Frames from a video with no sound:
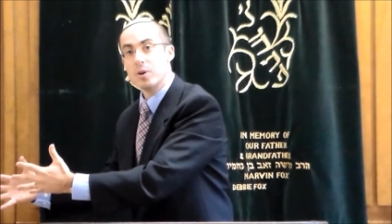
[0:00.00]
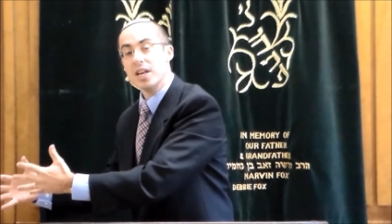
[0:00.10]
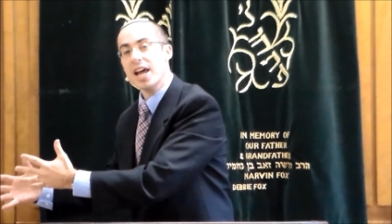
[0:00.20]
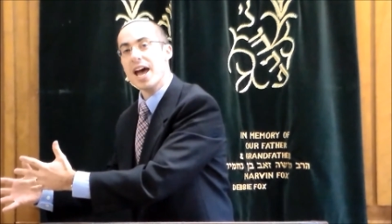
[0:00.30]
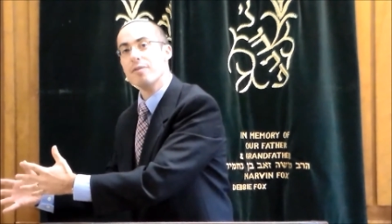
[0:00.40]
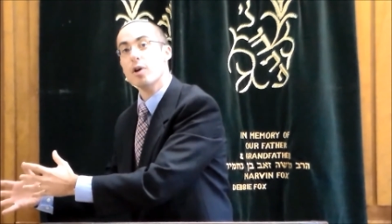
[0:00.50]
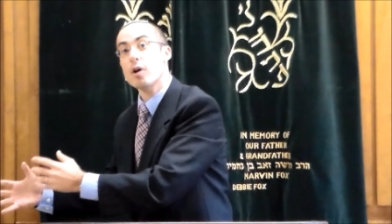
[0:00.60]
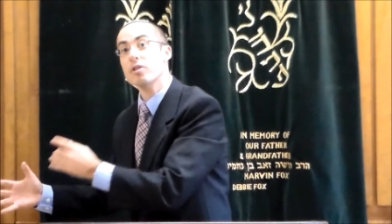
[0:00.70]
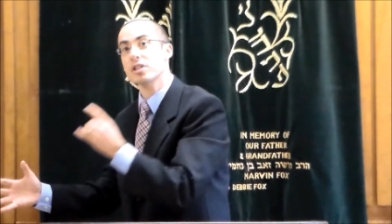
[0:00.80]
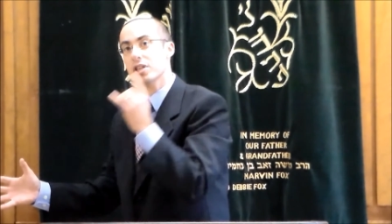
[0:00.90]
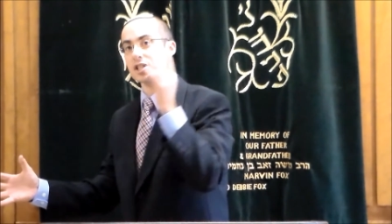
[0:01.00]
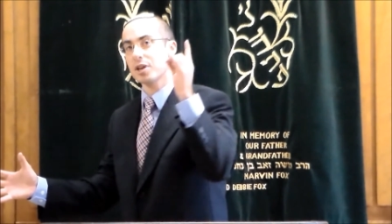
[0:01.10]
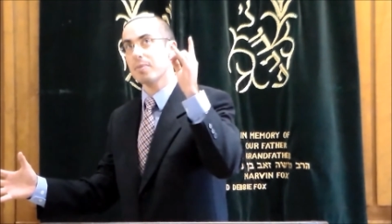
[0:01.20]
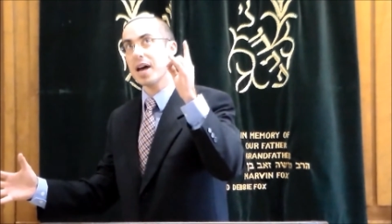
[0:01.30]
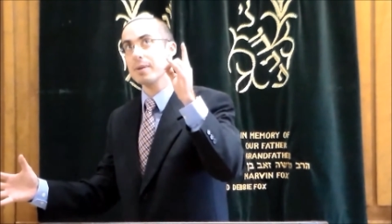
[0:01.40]
we need to have a ozen shel
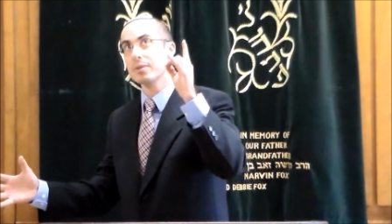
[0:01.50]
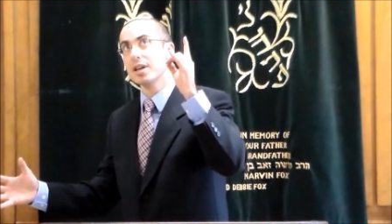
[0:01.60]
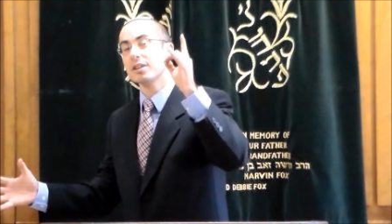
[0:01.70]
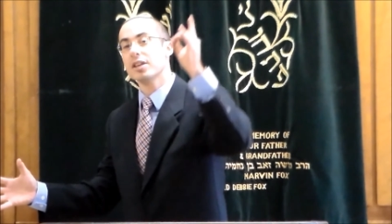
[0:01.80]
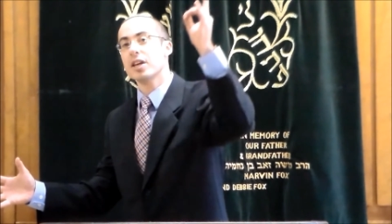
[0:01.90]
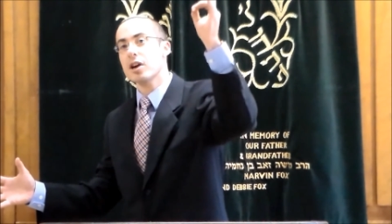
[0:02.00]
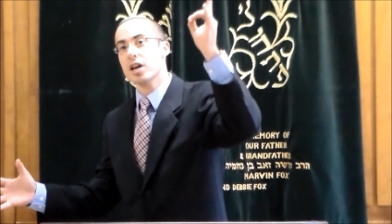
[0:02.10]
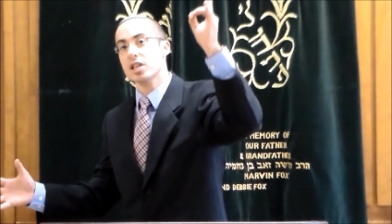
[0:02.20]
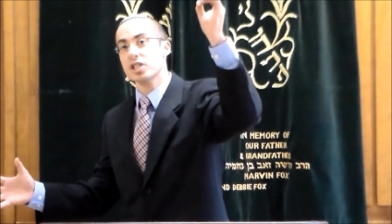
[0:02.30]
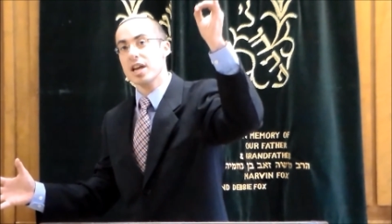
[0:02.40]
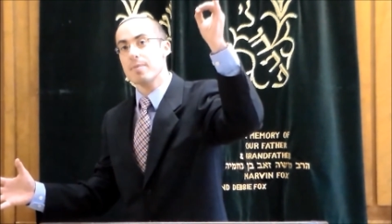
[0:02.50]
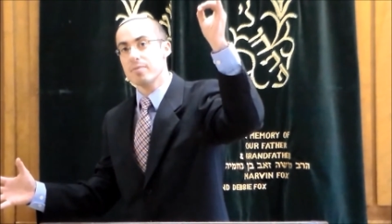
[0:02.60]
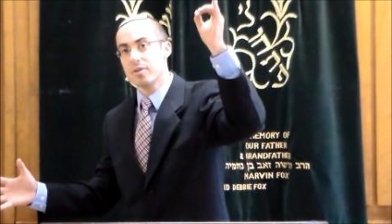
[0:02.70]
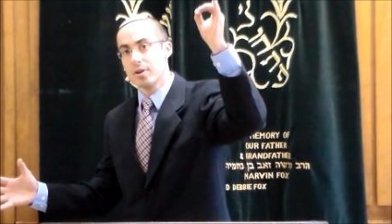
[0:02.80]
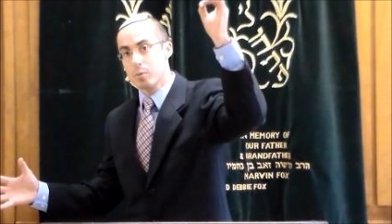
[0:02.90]
shamayim, to hear
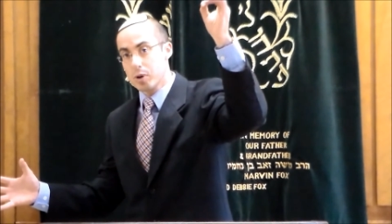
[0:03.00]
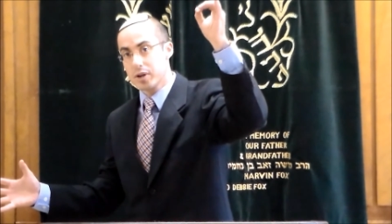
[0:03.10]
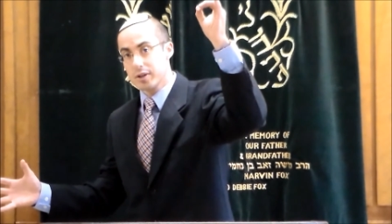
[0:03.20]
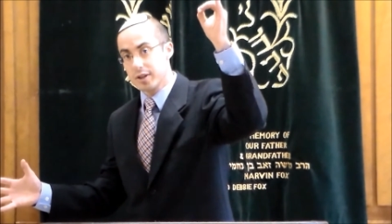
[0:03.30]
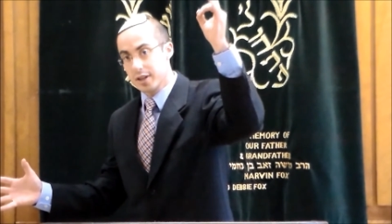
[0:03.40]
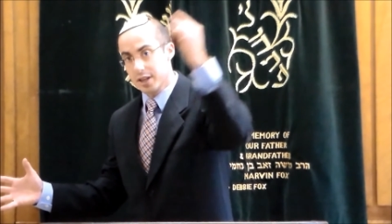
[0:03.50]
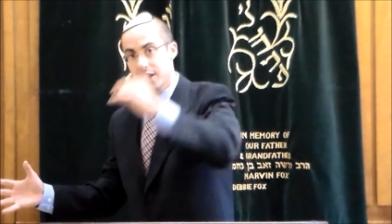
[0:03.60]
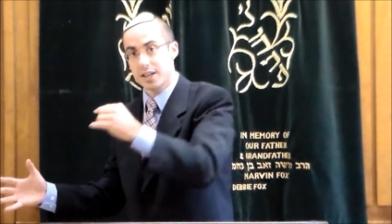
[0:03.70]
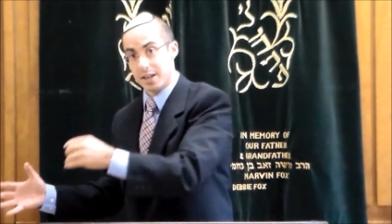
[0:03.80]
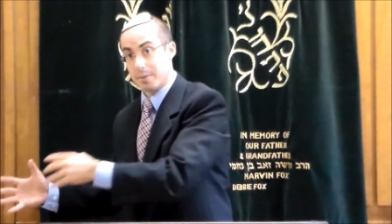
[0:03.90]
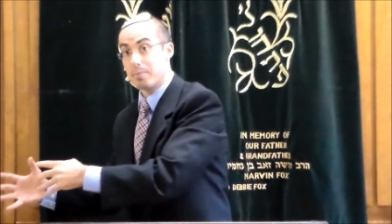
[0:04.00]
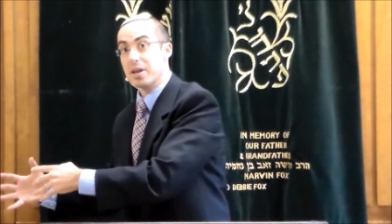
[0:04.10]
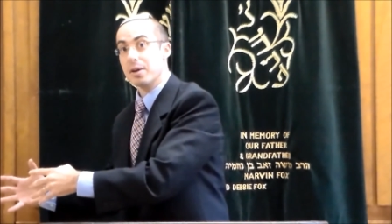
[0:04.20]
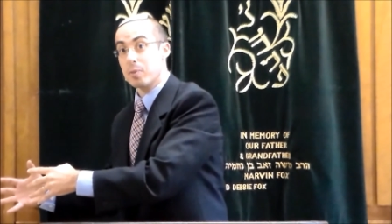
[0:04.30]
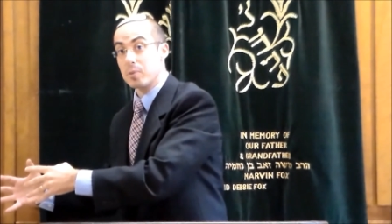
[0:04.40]
Hashem's words
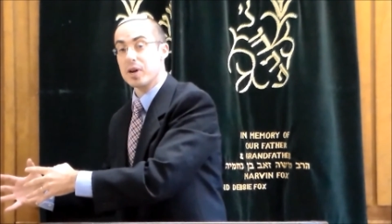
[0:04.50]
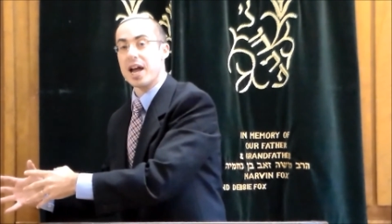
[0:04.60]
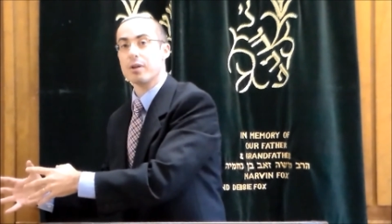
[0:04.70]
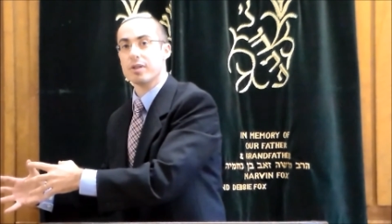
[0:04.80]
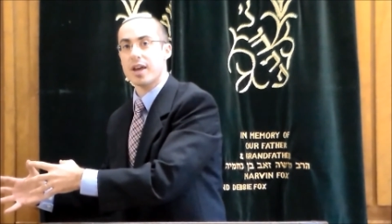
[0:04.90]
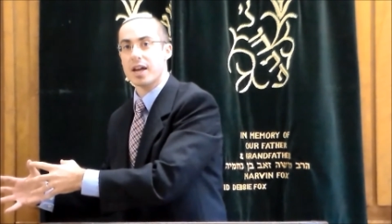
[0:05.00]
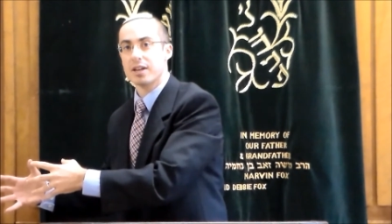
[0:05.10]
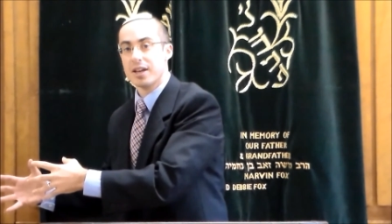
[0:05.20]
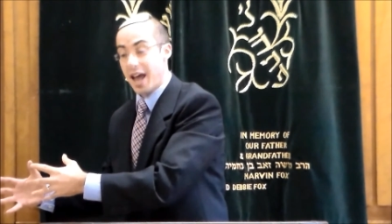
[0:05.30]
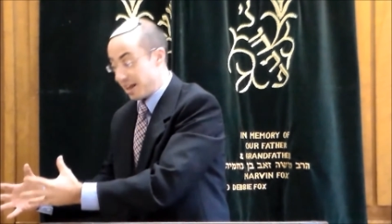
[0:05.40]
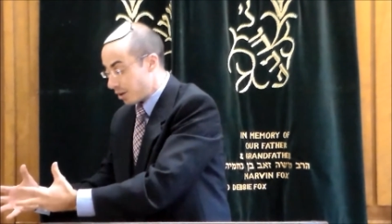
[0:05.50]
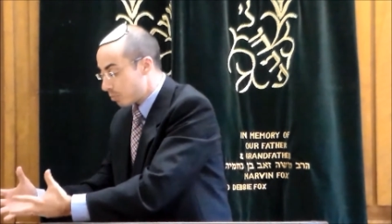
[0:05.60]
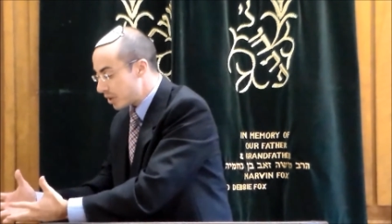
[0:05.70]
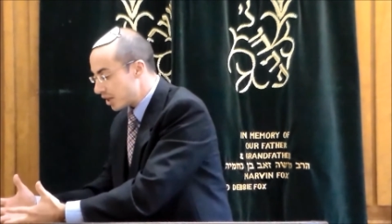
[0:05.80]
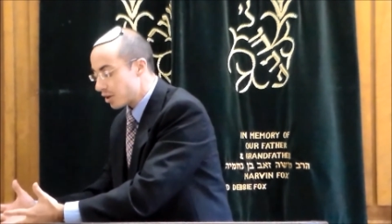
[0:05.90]
being when we're outside, and to
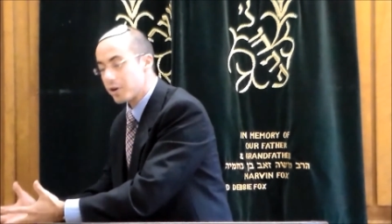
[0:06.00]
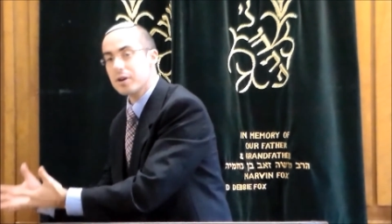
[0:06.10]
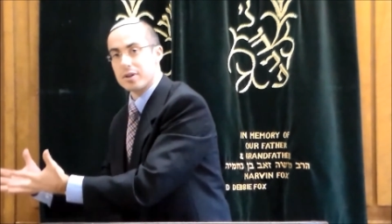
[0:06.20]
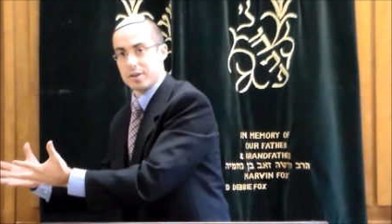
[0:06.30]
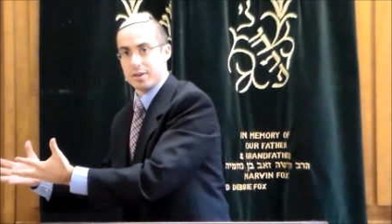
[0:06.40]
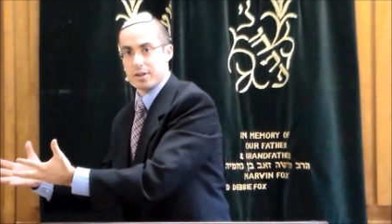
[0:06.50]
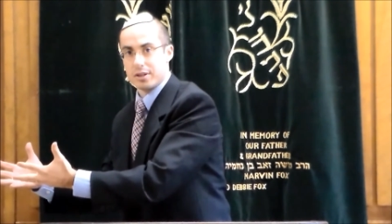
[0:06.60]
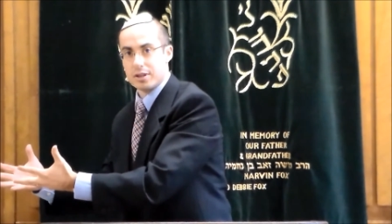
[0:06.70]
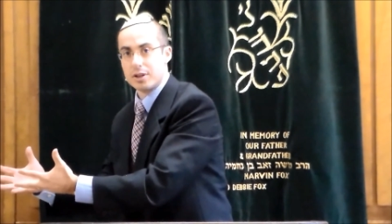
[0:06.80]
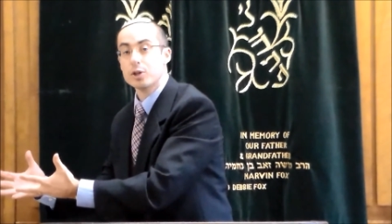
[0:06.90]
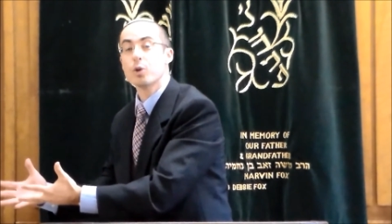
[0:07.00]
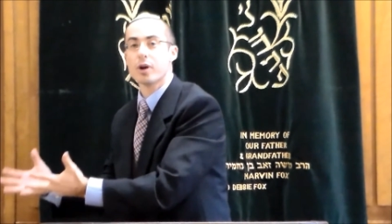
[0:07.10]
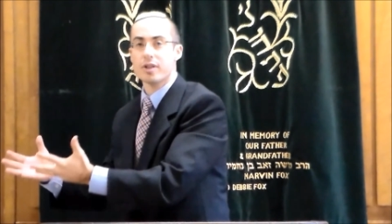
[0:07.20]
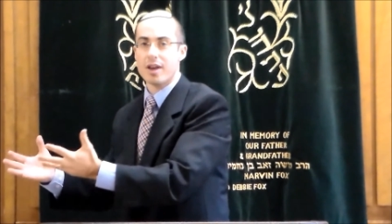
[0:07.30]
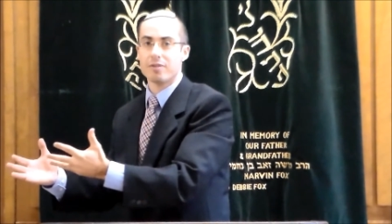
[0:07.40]
bring earth
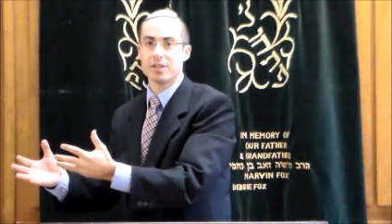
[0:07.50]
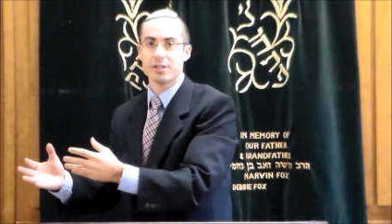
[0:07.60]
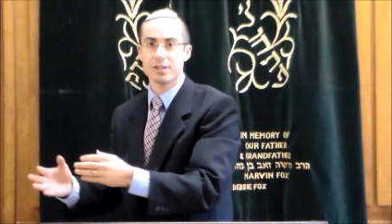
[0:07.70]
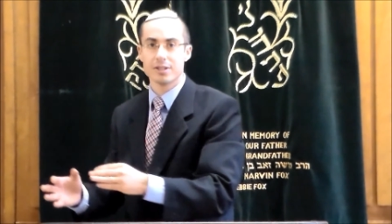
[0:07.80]
towards heaven.